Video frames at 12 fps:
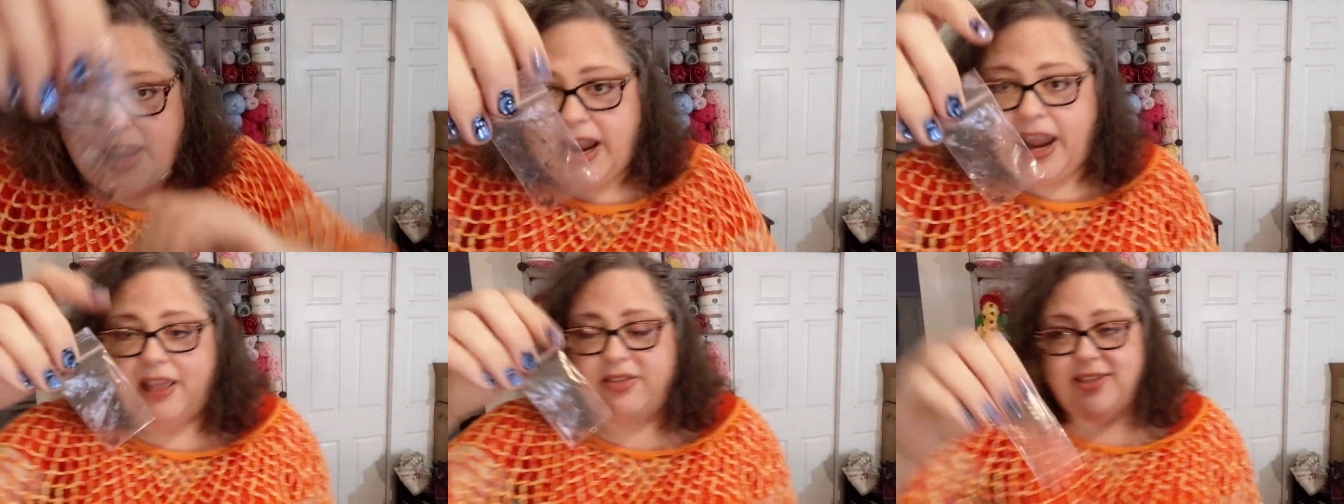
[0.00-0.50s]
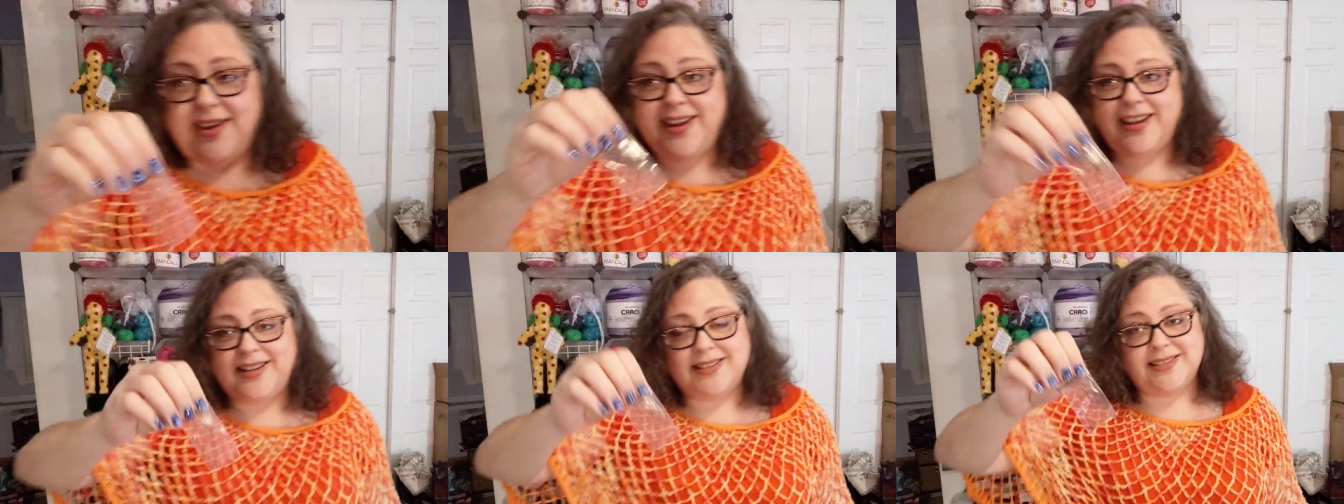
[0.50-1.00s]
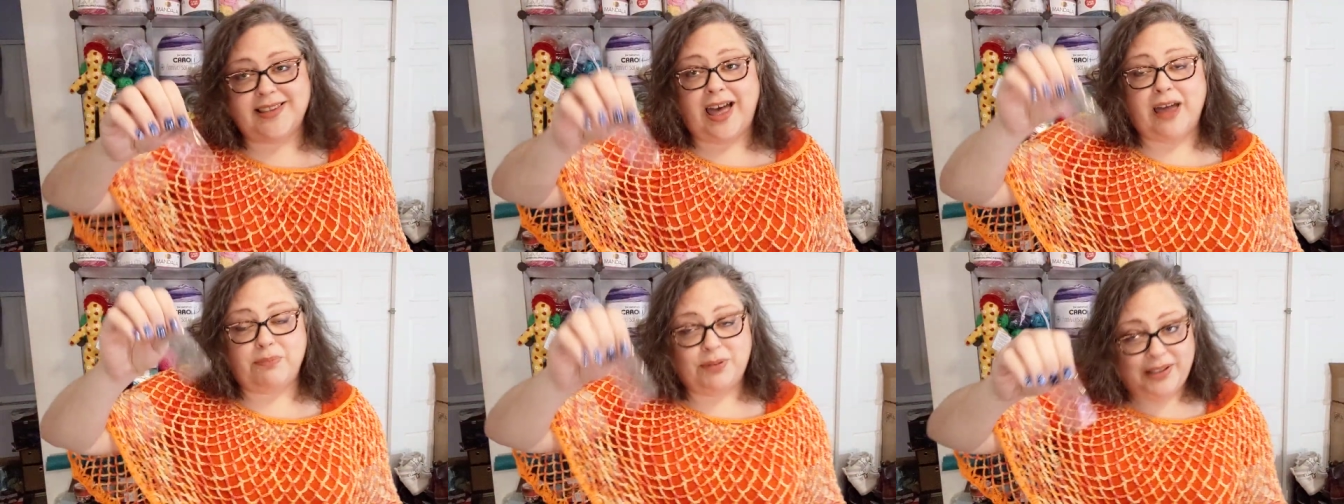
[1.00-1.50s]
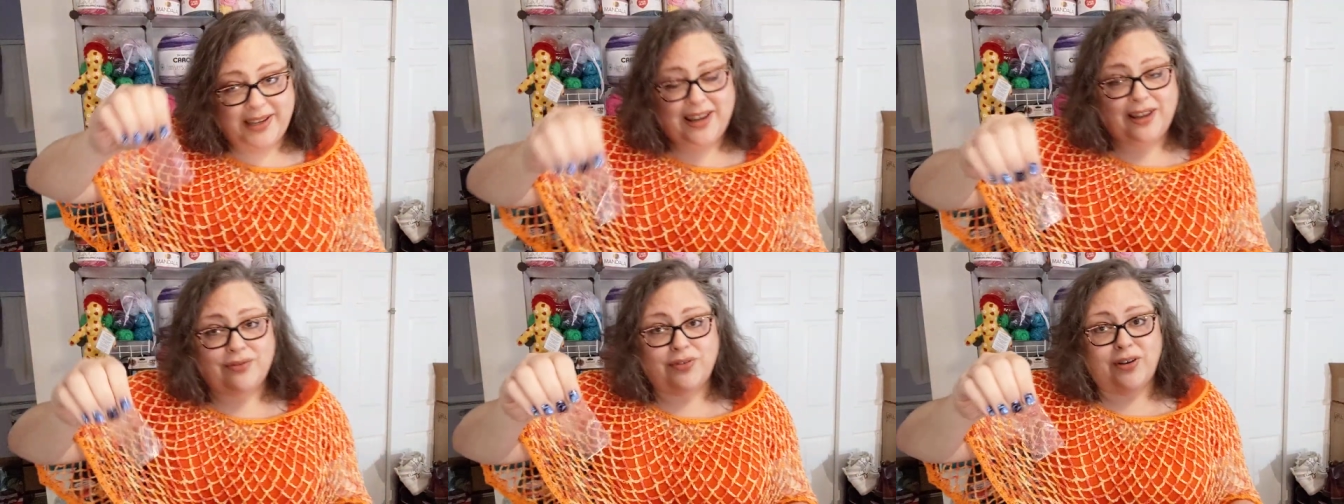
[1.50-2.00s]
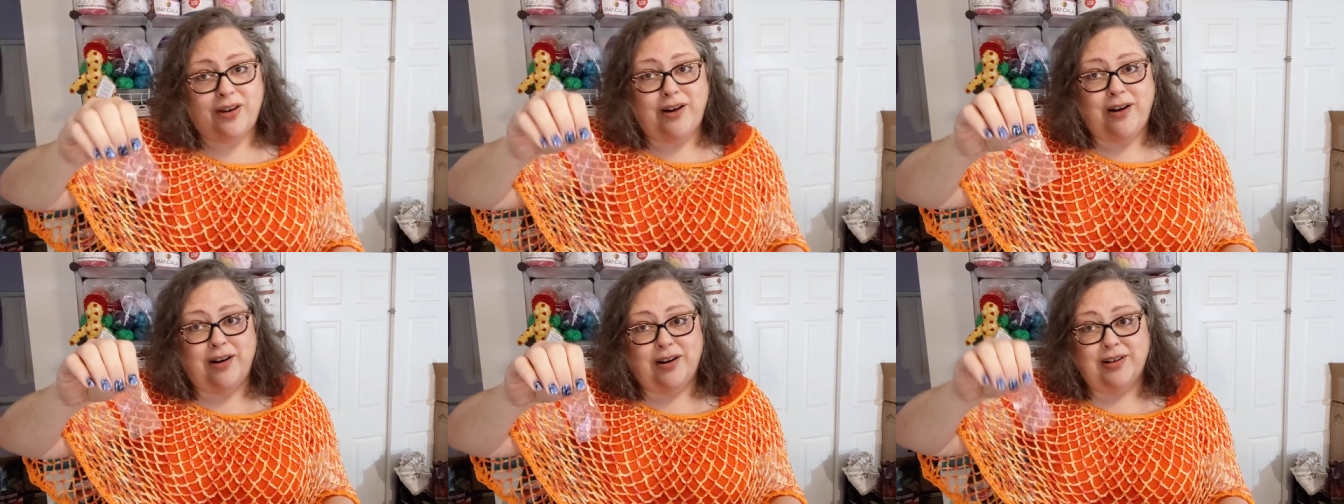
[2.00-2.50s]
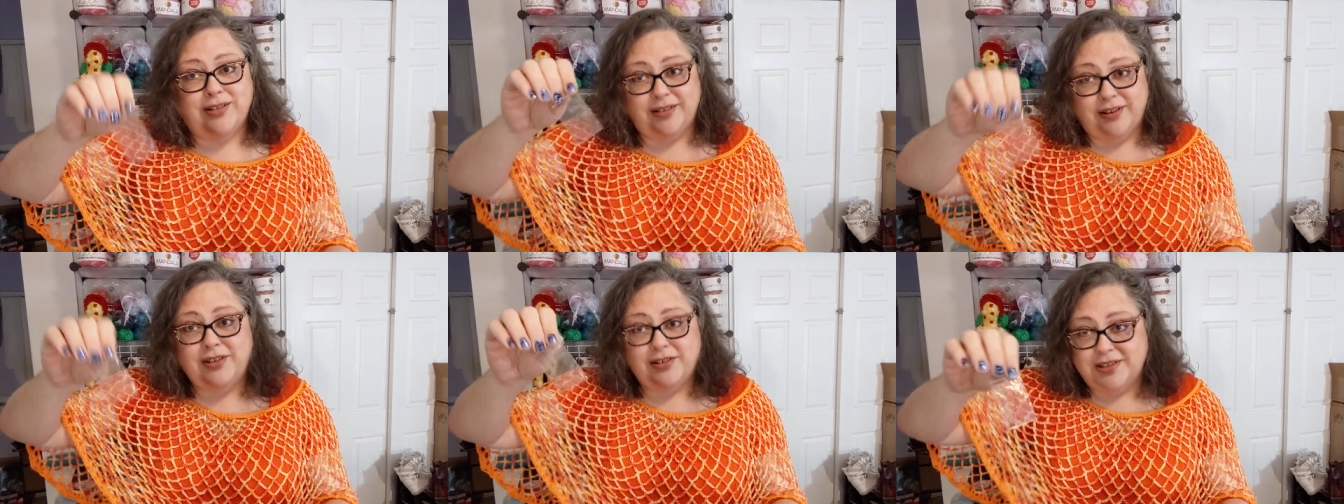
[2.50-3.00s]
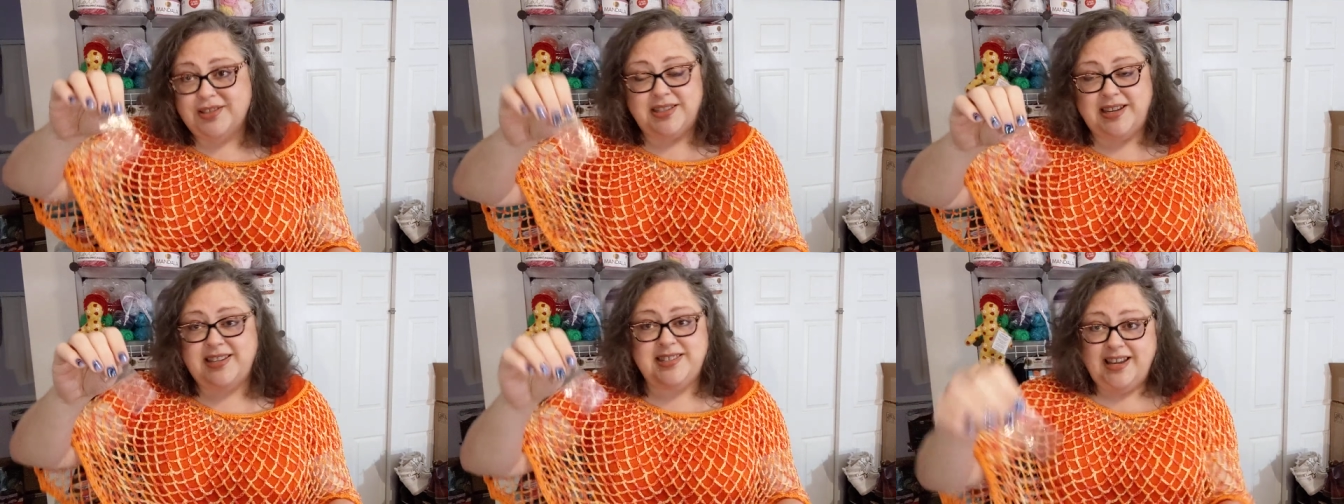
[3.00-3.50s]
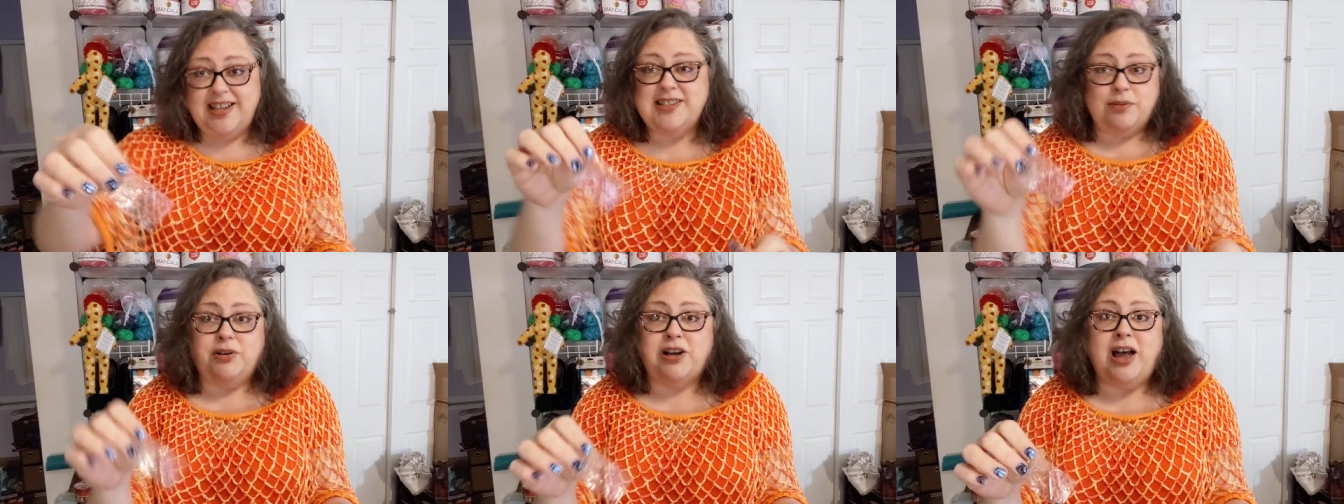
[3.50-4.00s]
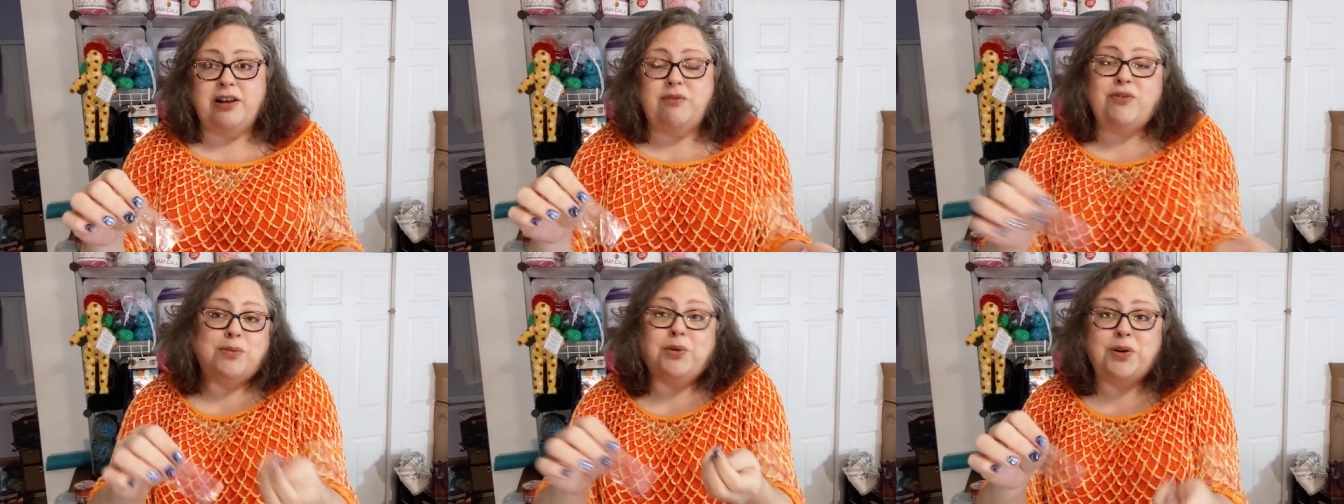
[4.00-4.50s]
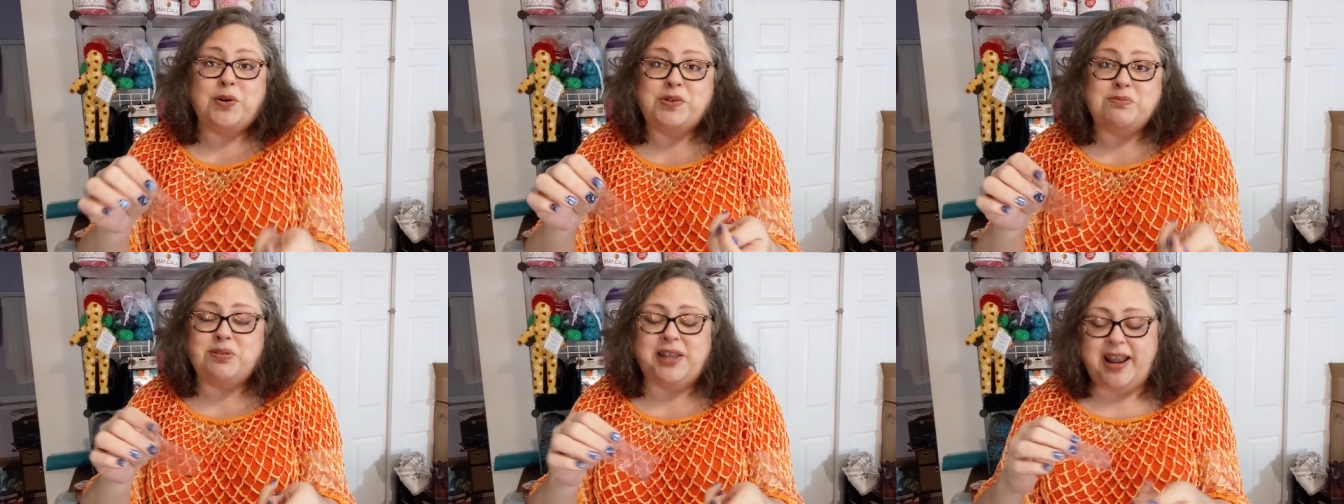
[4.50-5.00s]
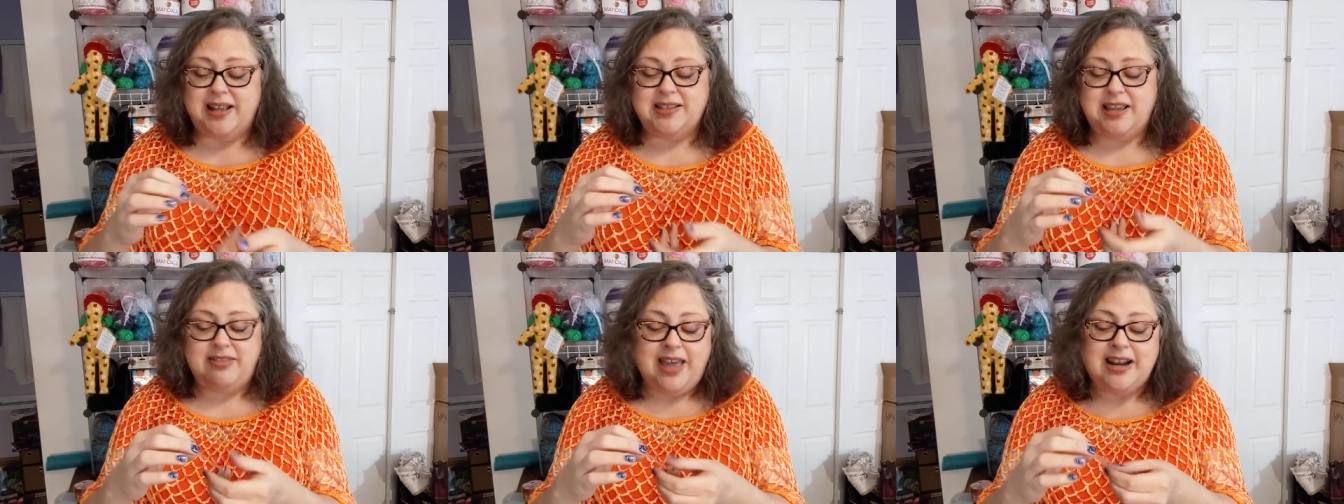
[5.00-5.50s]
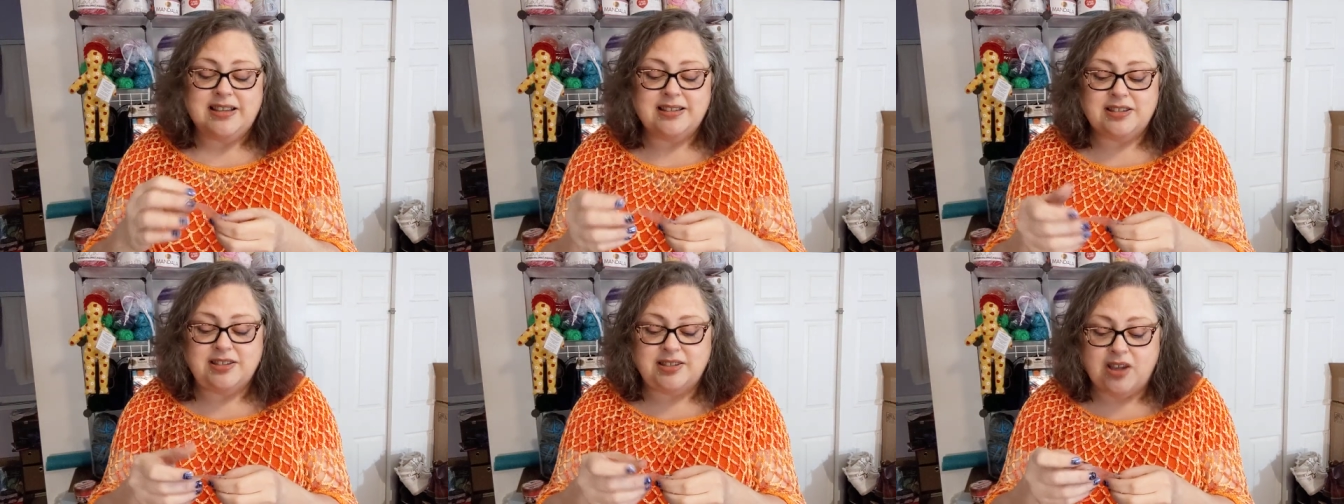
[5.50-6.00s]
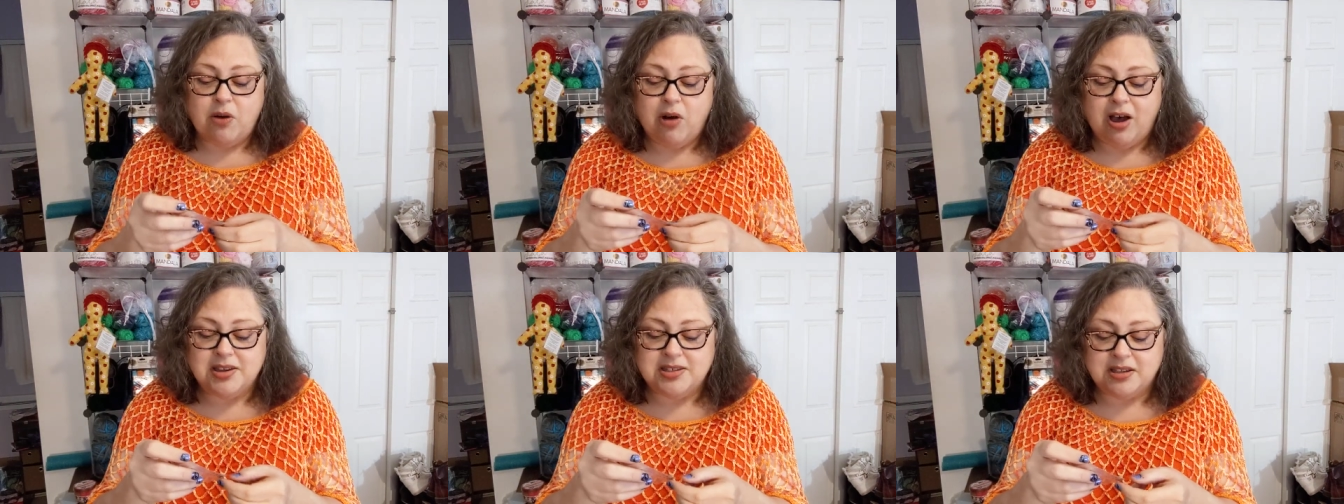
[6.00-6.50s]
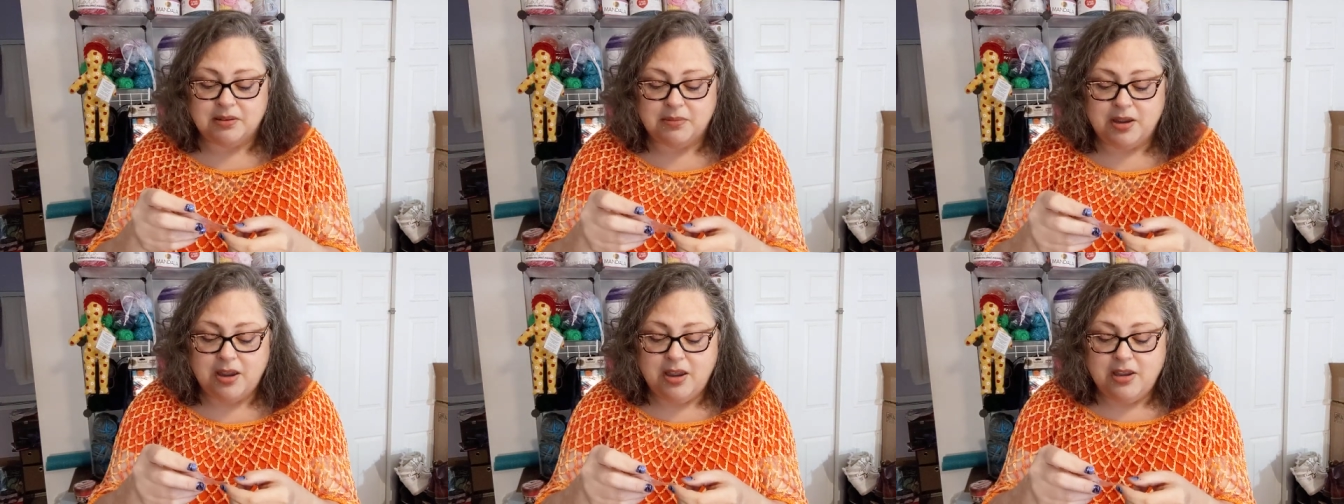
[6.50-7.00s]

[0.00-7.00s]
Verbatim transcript: And these, I believe, are seeds that were gotten from her own plants. And that is so awesome.